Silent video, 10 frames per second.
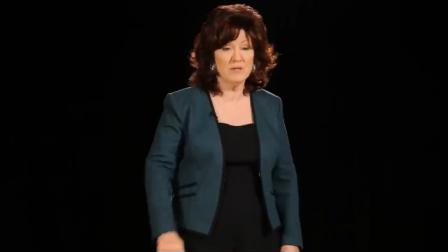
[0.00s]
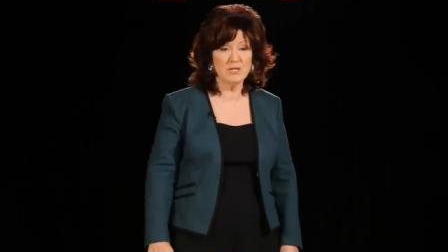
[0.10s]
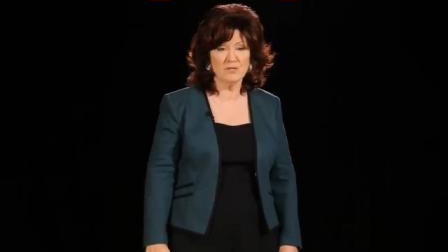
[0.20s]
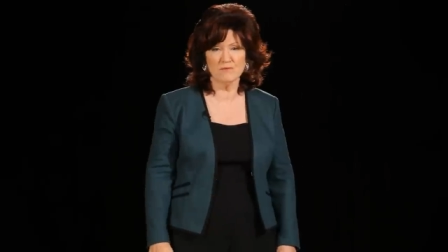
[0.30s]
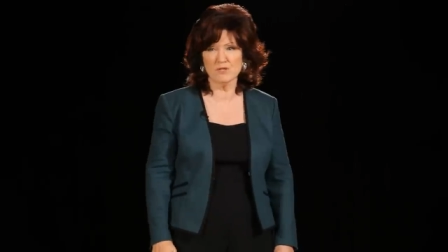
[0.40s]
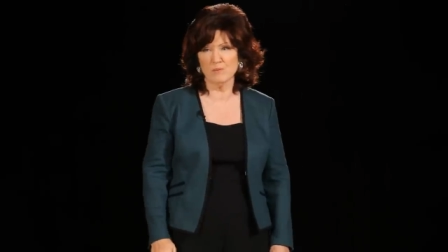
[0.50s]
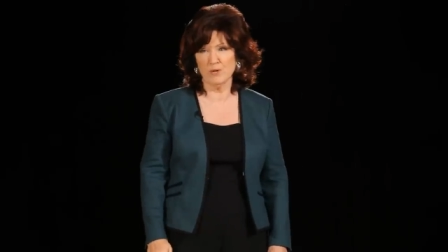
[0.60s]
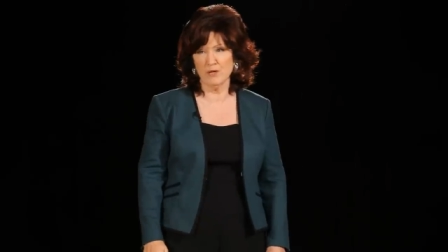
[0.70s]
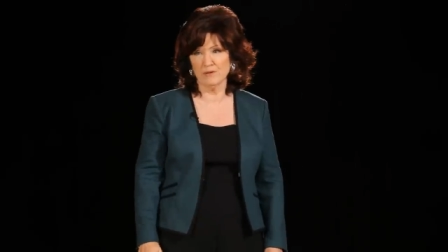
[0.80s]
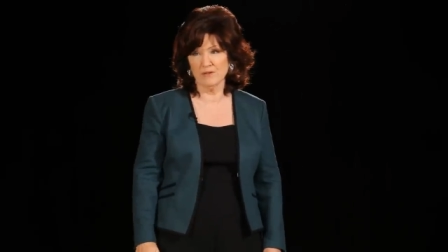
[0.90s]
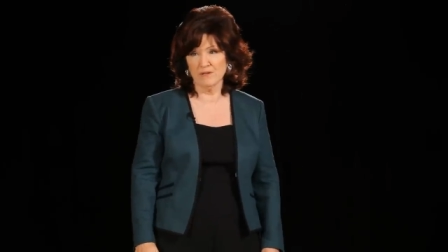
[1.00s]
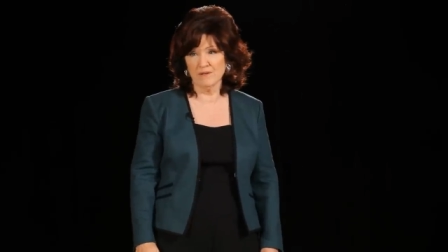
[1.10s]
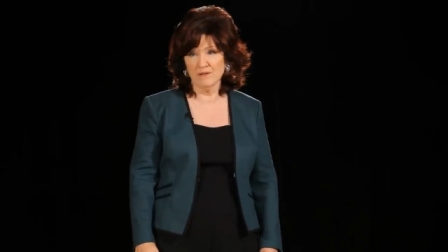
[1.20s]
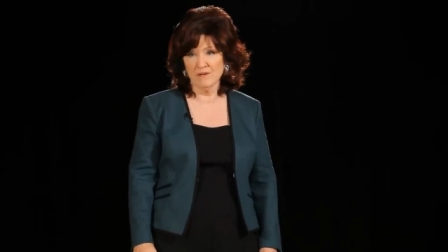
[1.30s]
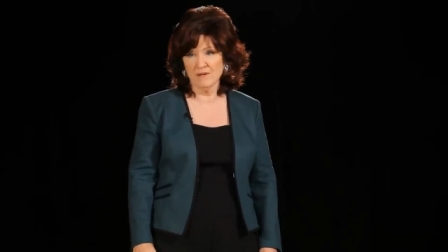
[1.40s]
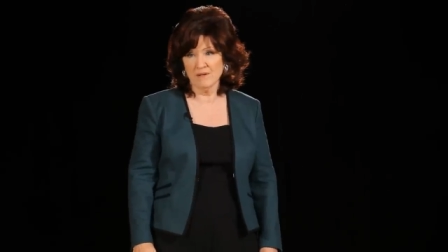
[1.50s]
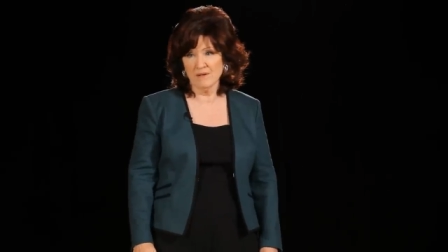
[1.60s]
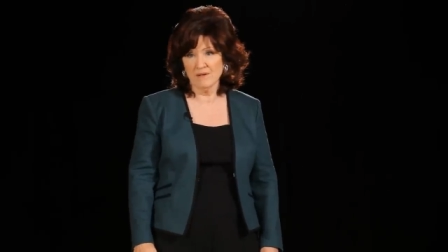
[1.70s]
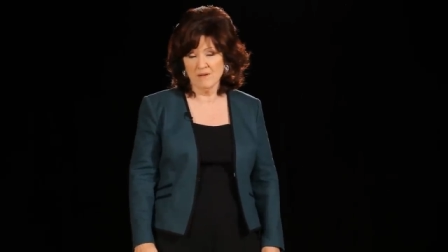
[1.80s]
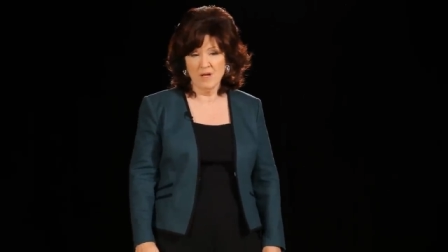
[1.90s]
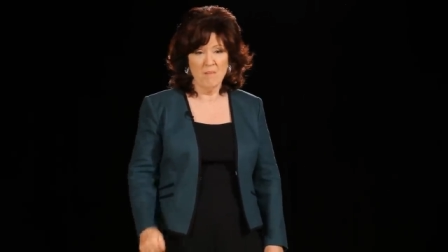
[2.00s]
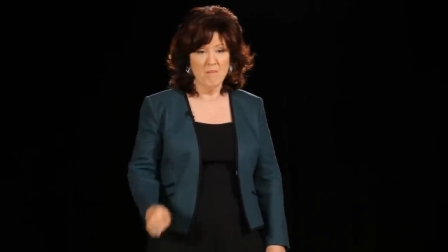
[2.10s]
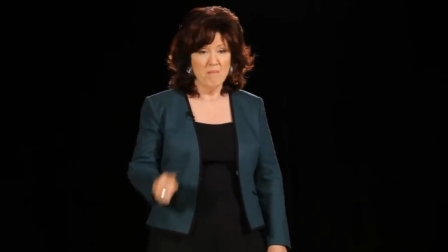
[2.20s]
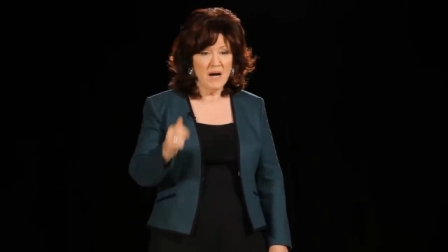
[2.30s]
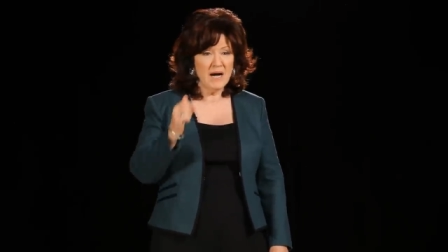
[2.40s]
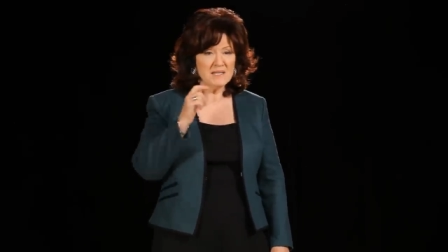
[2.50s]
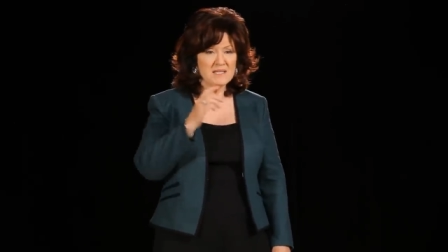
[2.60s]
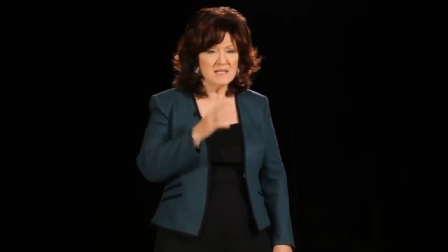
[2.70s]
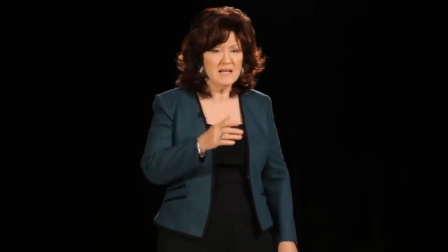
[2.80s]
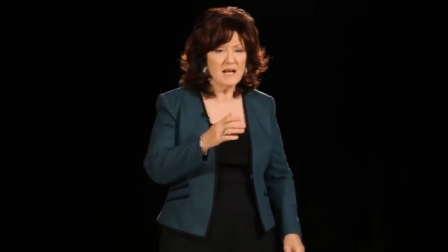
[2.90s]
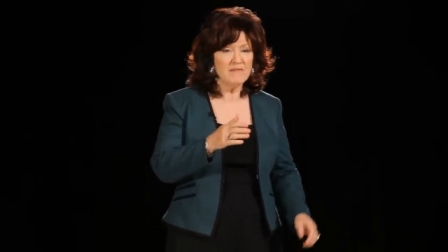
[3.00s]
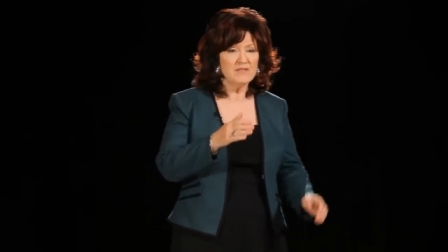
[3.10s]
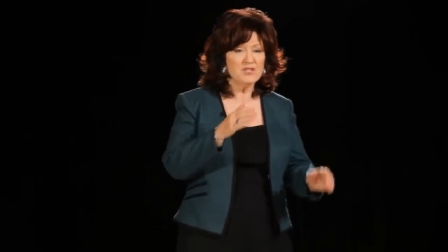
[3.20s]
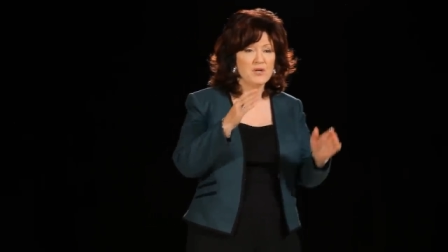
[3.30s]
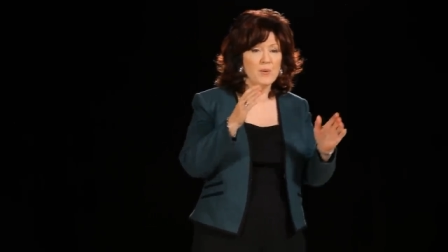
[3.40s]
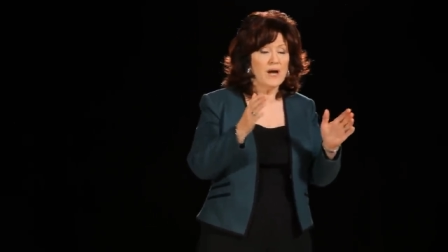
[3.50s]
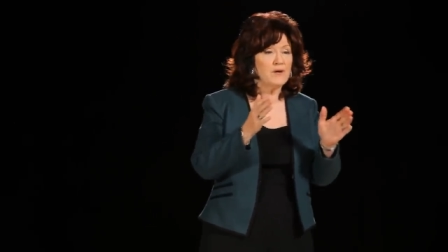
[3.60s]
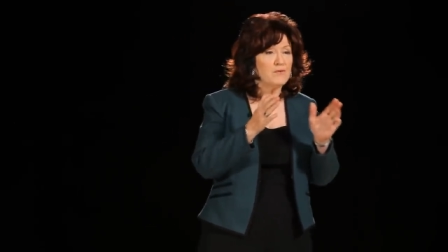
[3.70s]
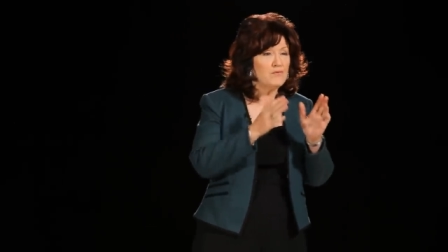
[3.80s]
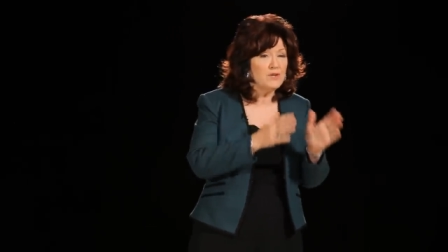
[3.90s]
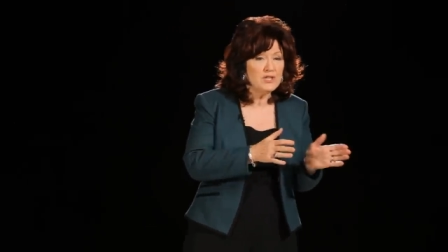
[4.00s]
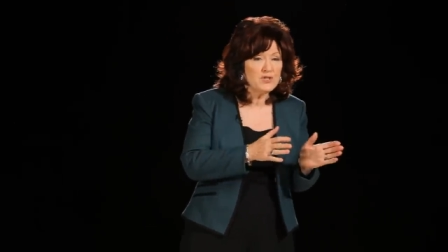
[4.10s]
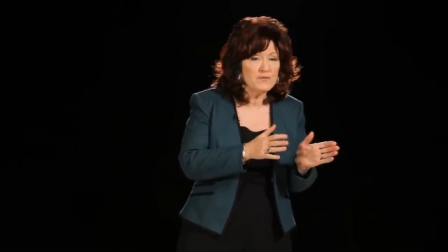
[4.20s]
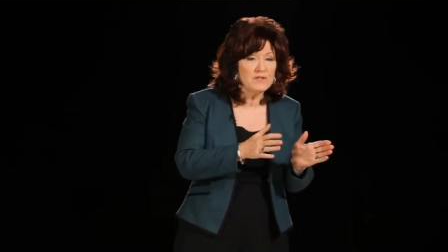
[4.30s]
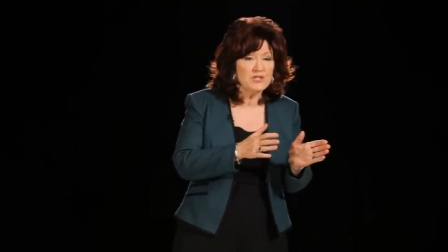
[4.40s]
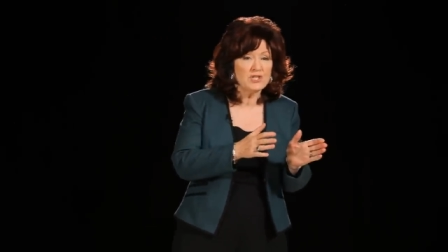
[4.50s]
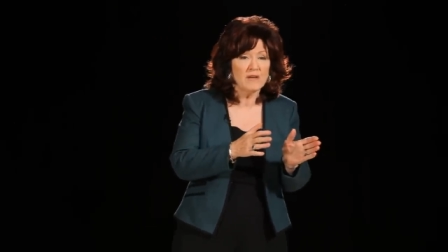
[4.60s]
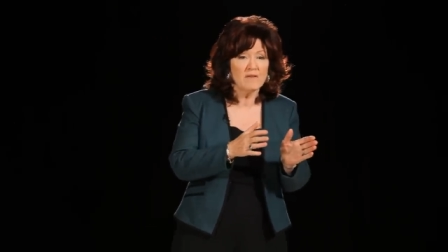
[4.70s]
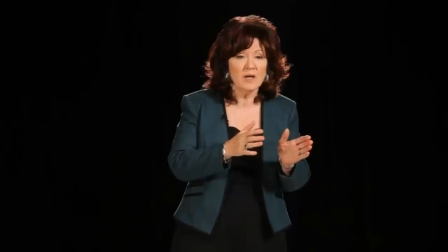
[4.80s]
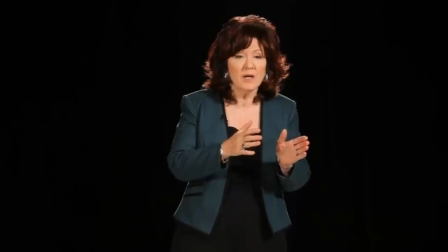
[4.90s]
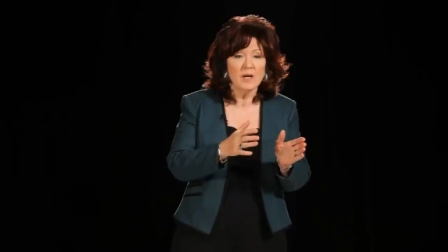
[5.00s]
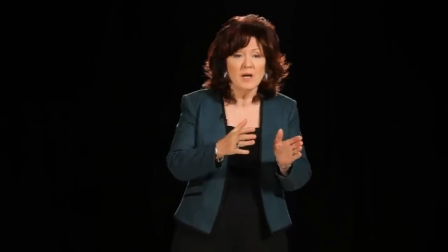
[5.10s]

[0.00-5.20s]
me to respond. Master lovers know how to reach for each other,